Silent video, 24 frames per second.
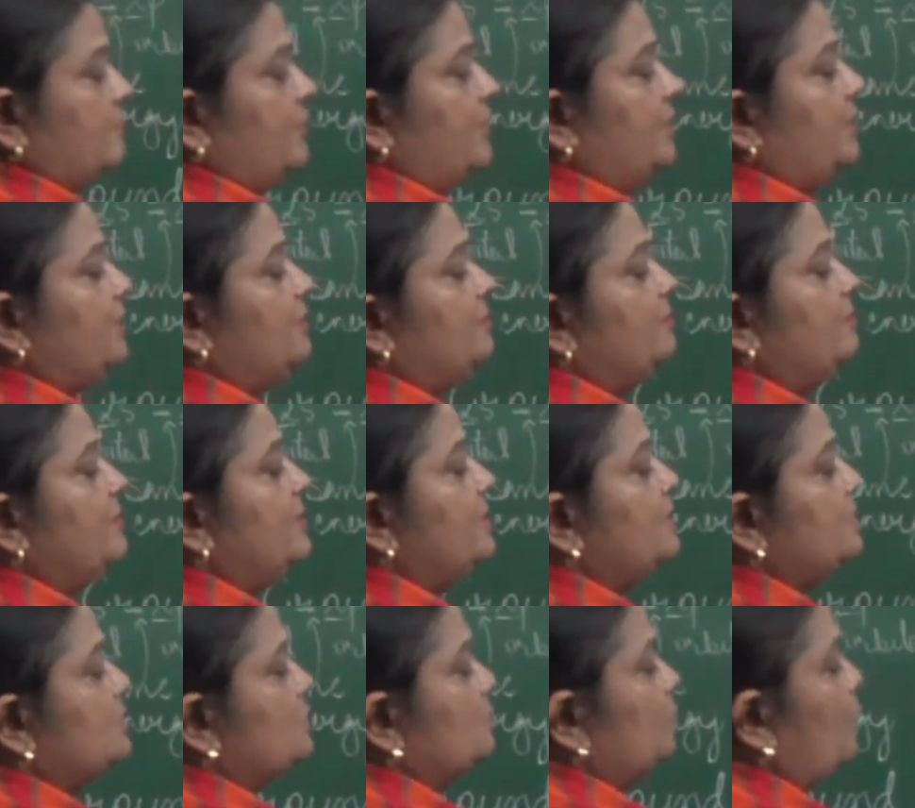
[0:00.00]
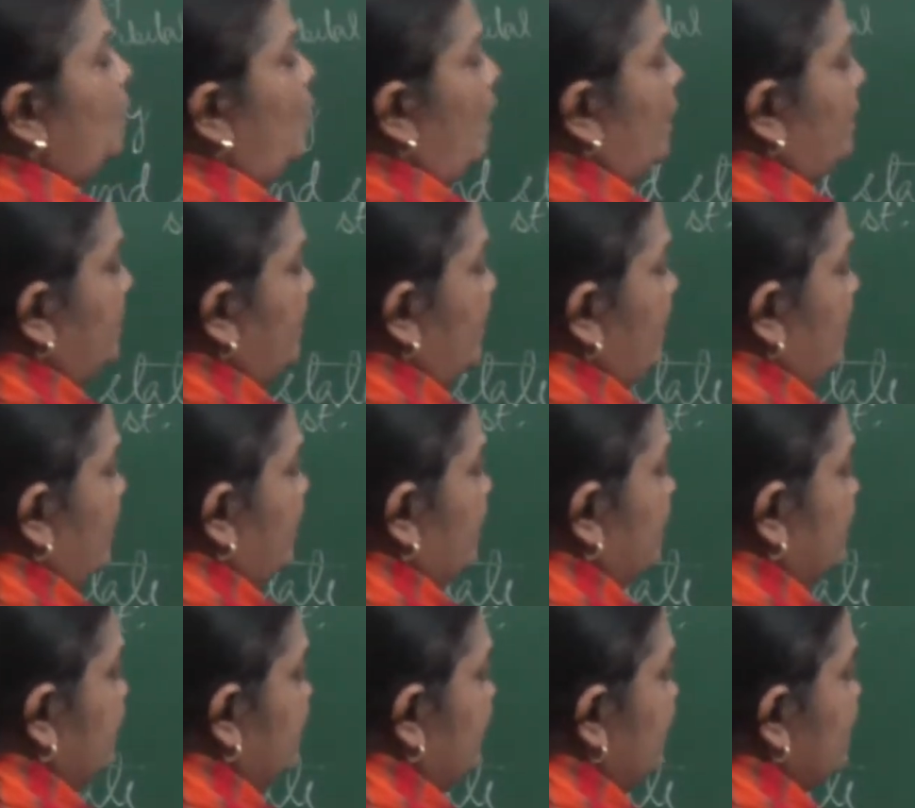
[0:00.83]
It means what?
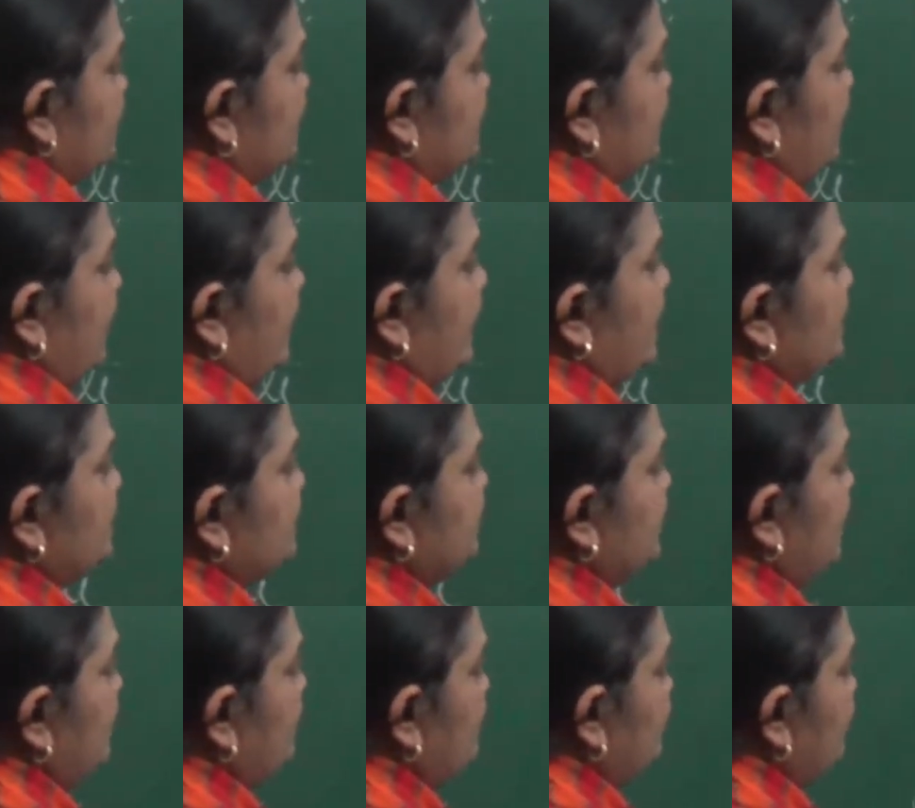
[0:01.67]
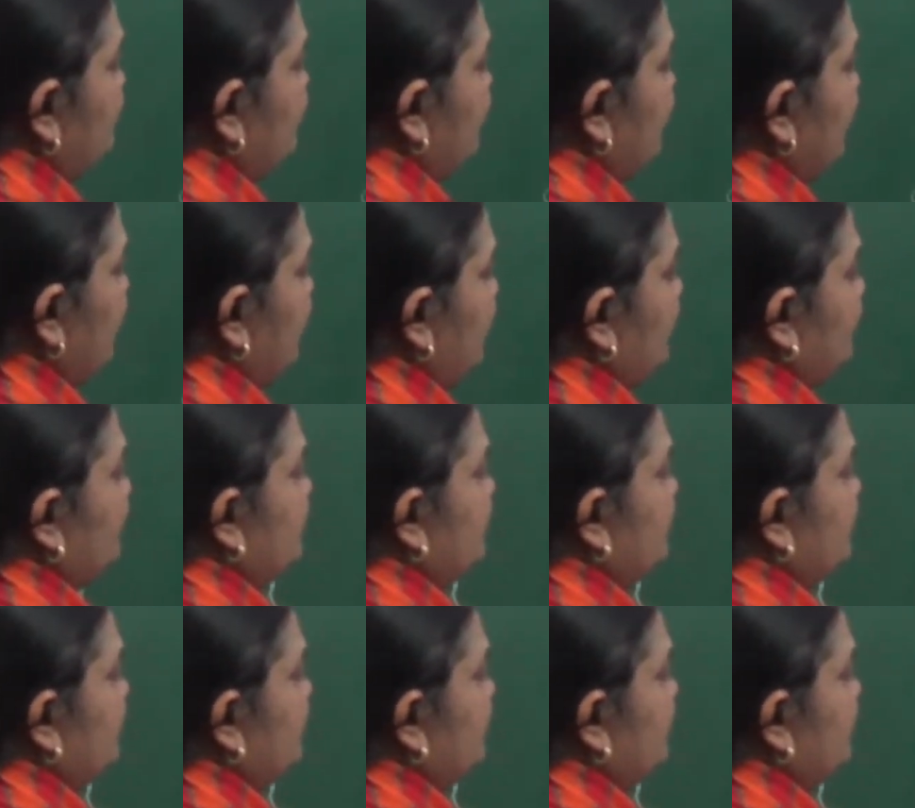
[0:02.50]
This S and P,